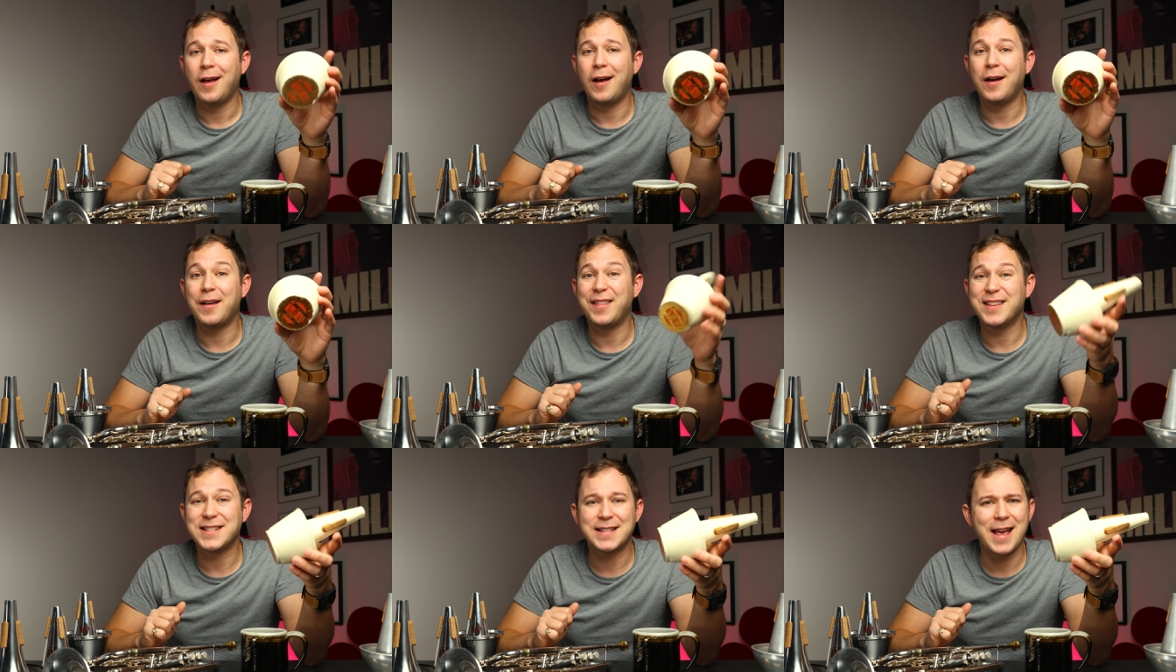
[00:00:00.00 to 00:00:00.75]
Uh,
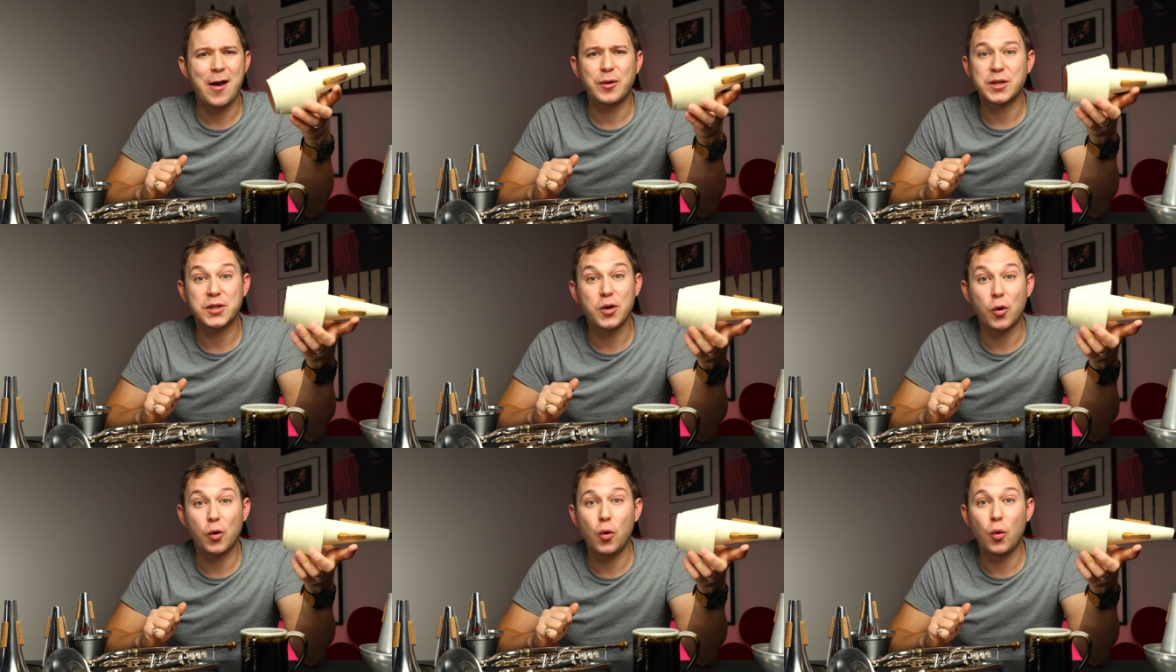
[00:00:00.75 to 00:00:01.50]
the sound is
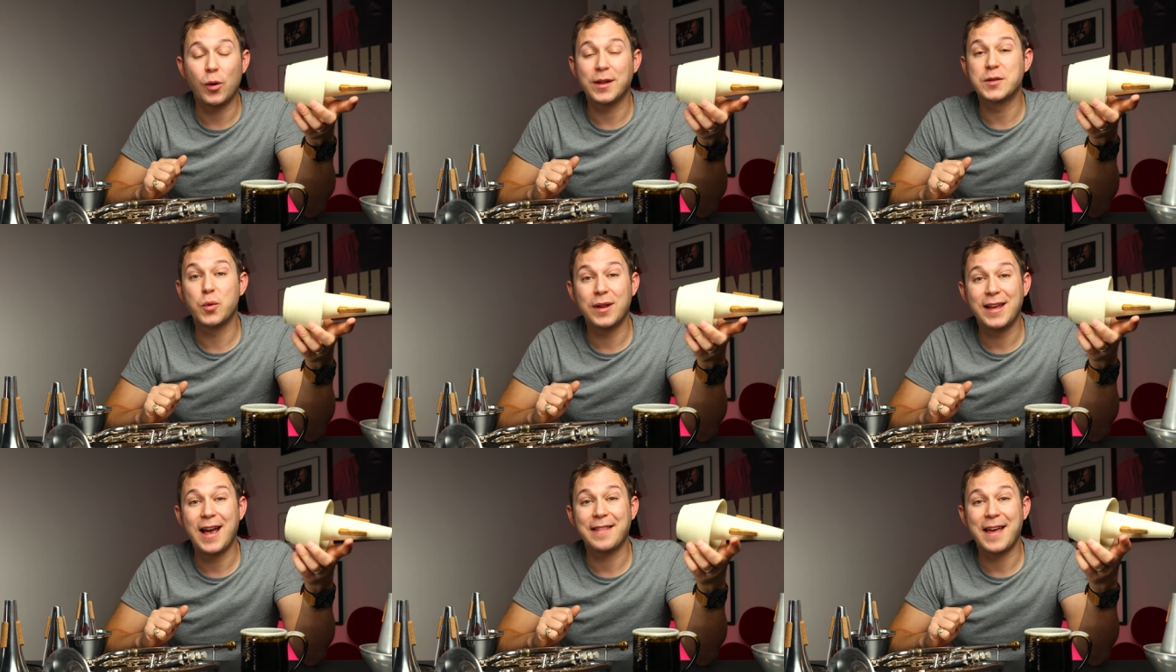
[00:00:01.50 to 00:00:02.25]
so cool, it's
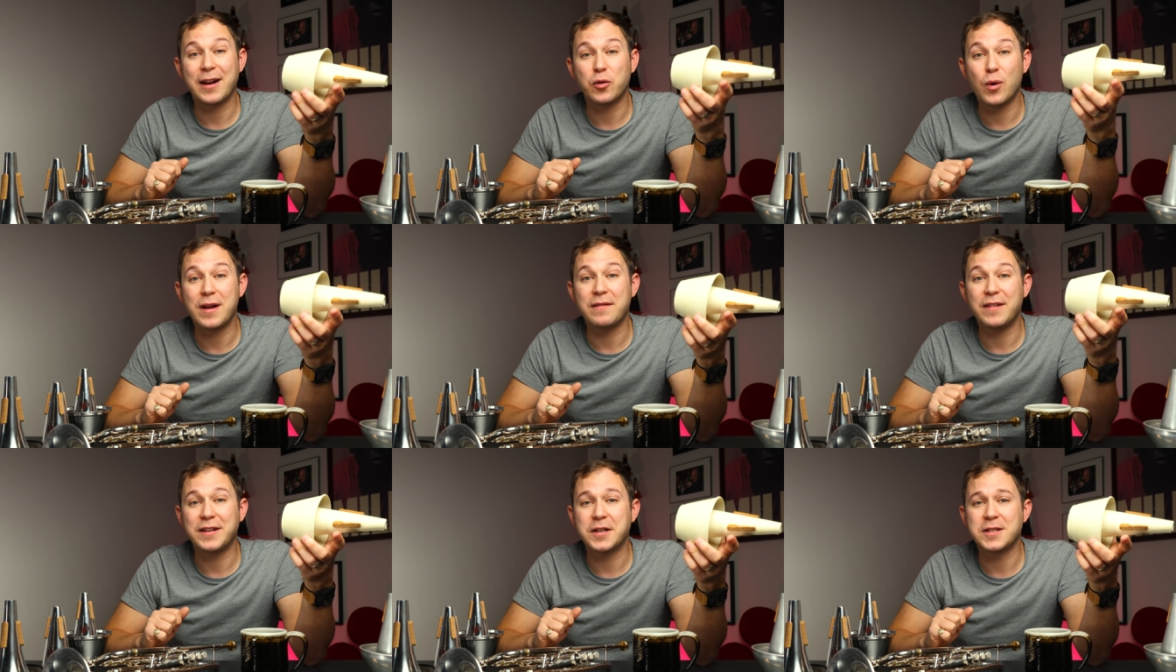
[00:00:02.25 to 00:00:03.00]
really got that
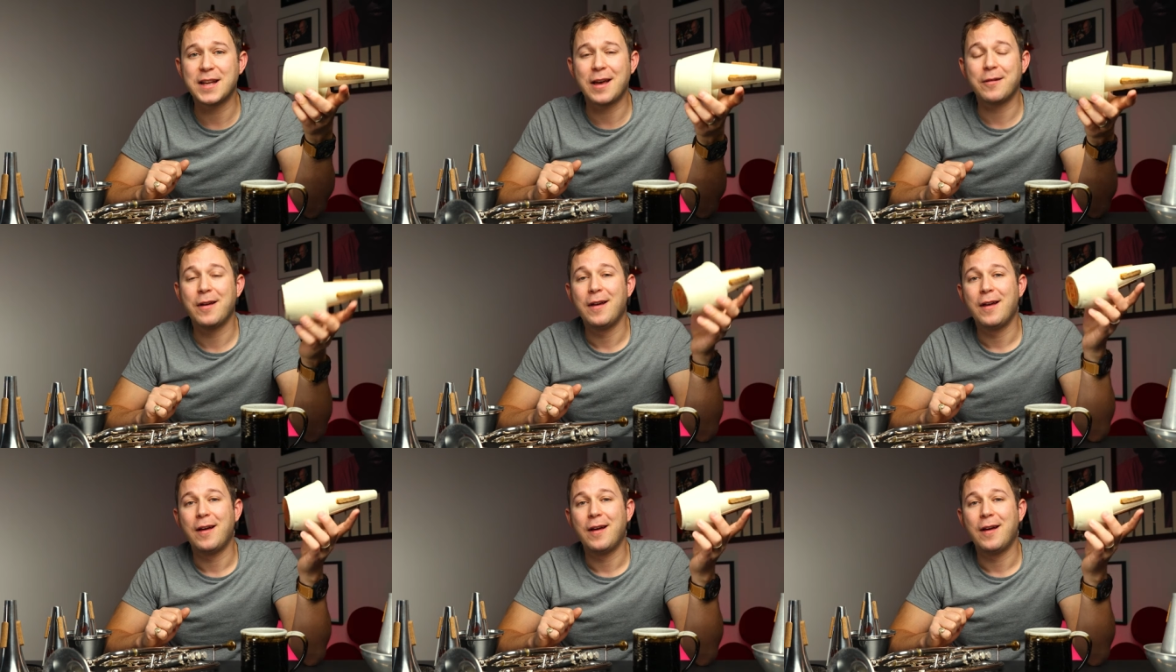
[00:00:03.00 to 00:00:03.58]
great vintage sound.